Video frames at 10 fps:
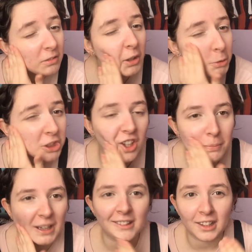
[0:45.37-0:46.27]
pretty much
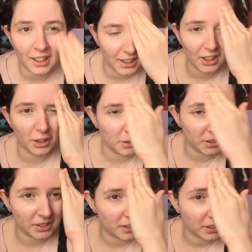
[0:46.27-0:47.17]
give my skin a little,
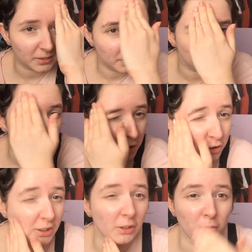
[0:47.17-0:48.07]
pretty much a
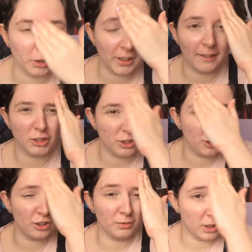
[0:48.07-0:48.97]
drink of water. I'm just
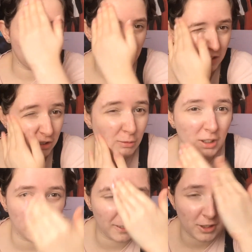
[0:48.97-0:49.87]
using
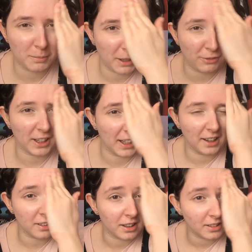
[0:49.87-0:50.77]
what's left on my
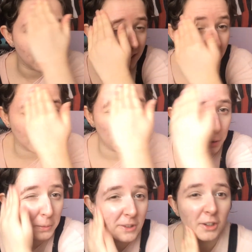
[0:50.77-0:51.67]
fingers and then taking that
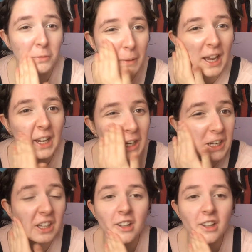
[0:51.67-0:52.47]
up to my